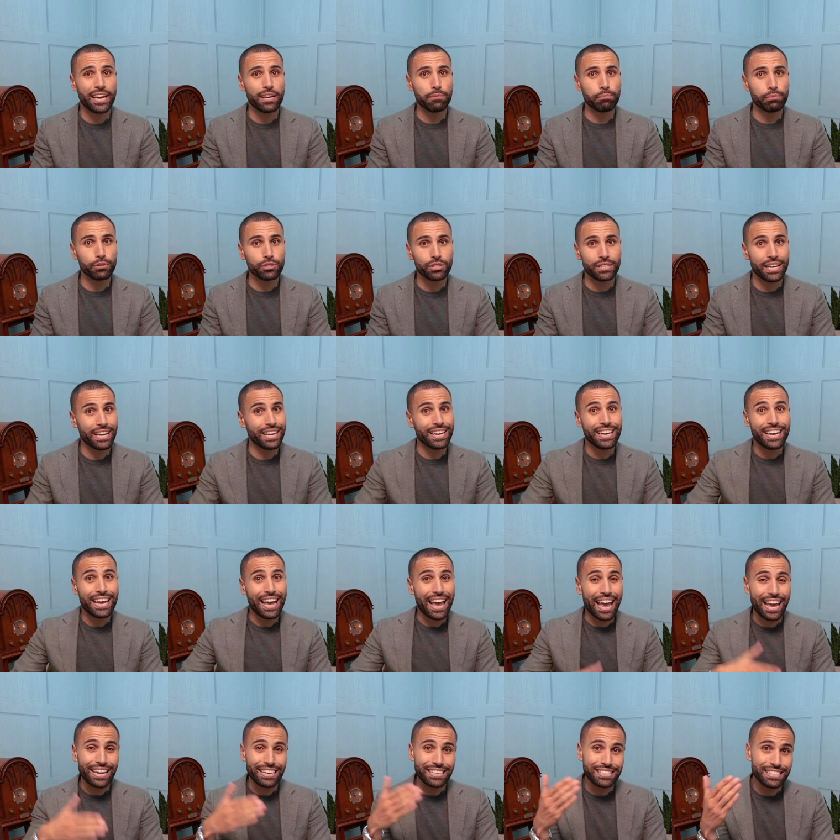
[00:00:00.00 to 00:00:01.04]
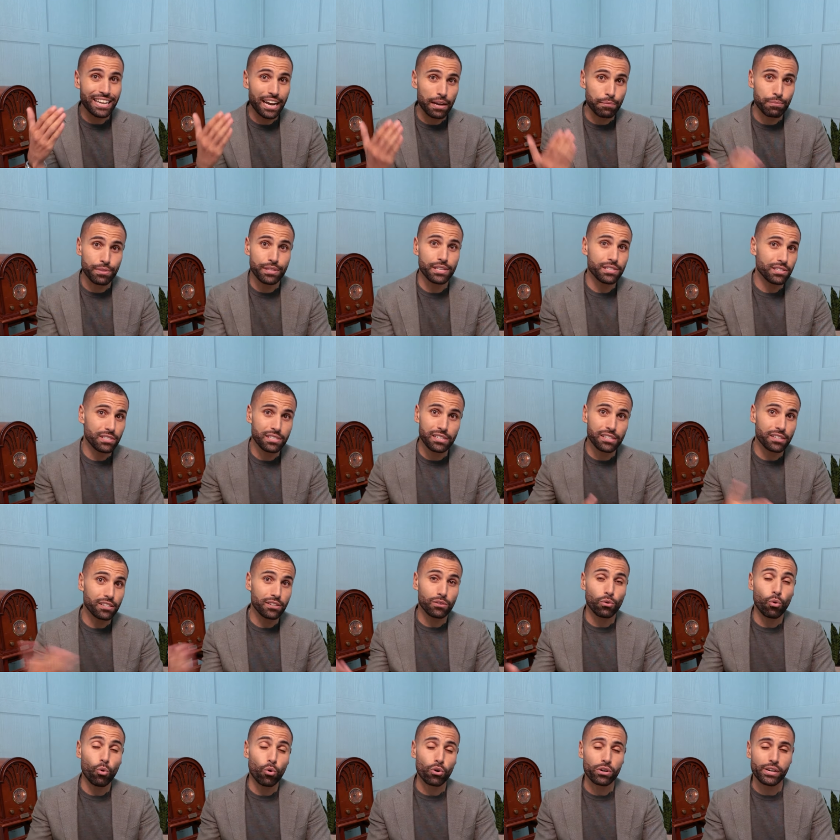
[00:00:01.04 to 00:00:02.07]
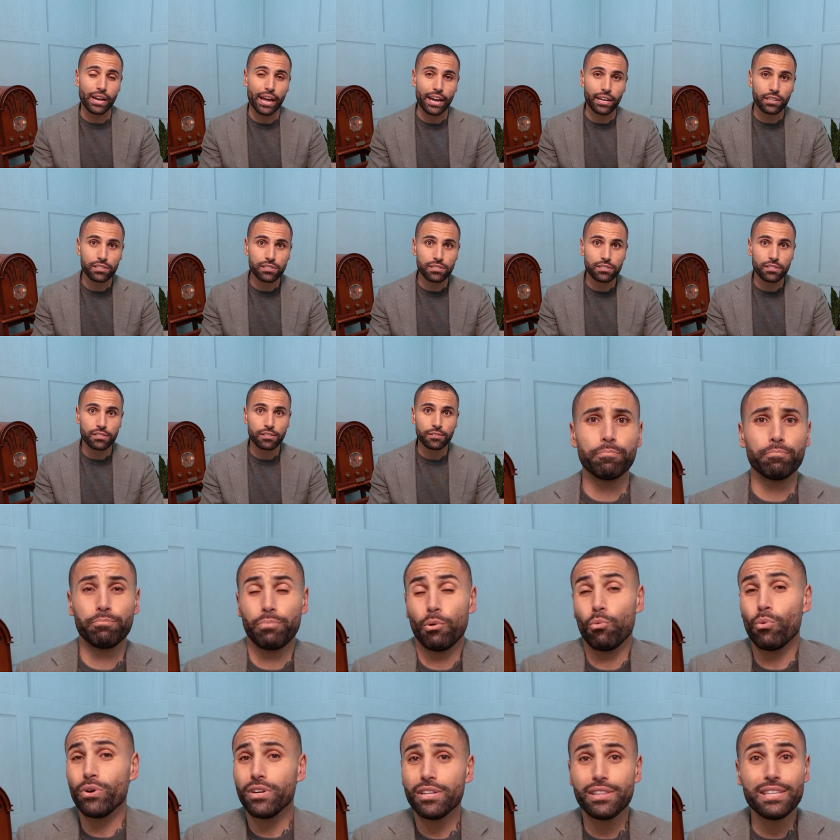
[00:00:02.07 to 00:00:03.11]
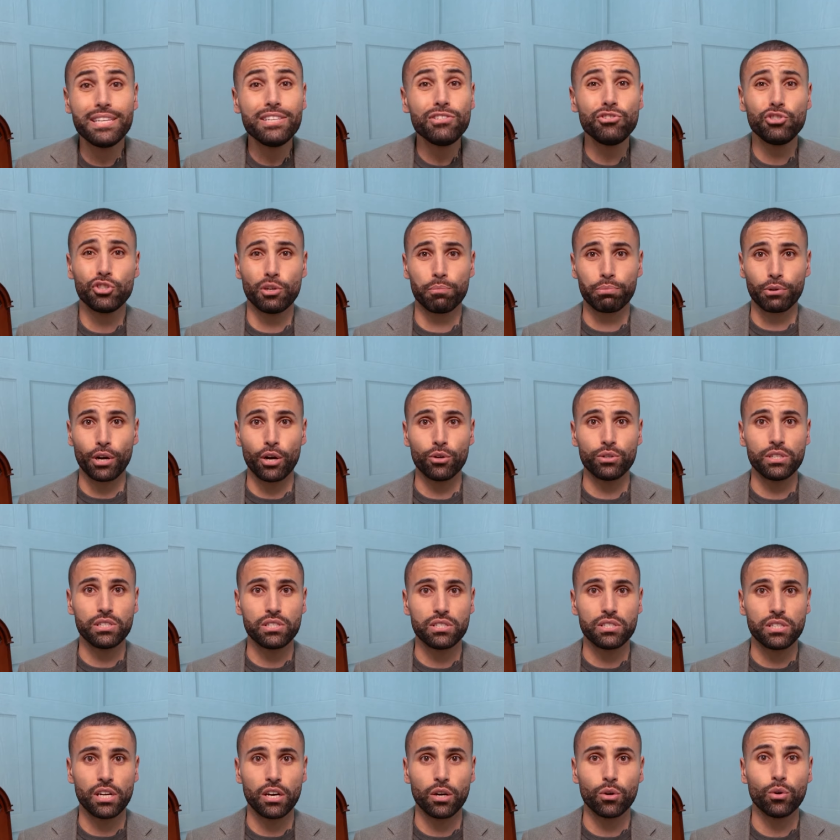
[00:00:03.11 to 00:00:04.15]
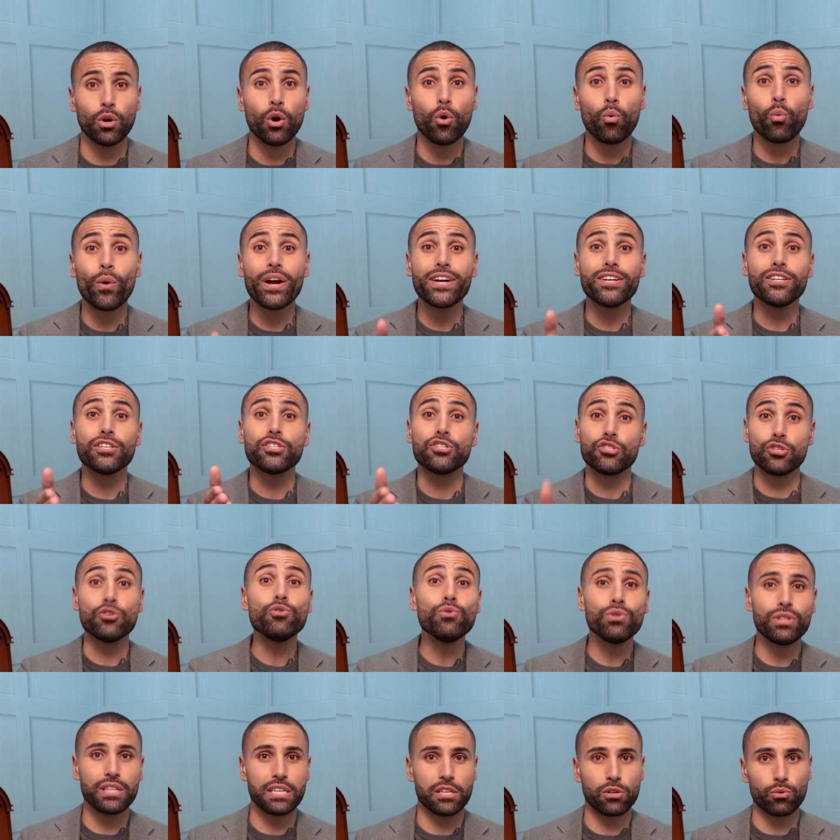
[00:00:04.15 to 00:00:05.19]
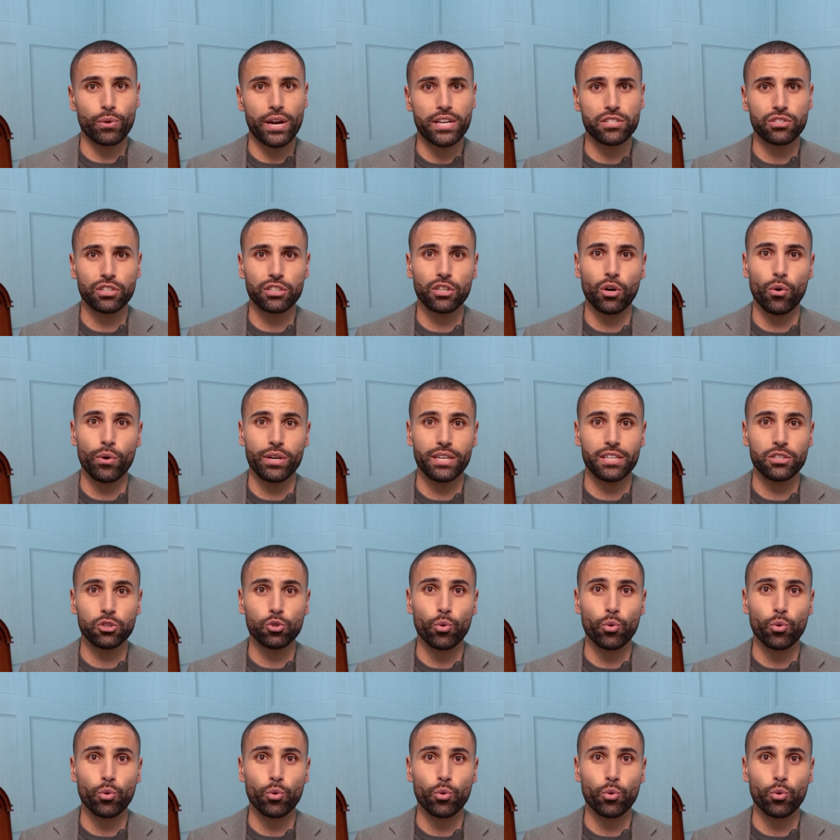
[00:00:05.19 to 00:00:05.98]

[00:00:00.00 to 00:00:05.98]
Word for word: 10% anytime this year or next. But what do these jabronis know? Where do you think rates are going in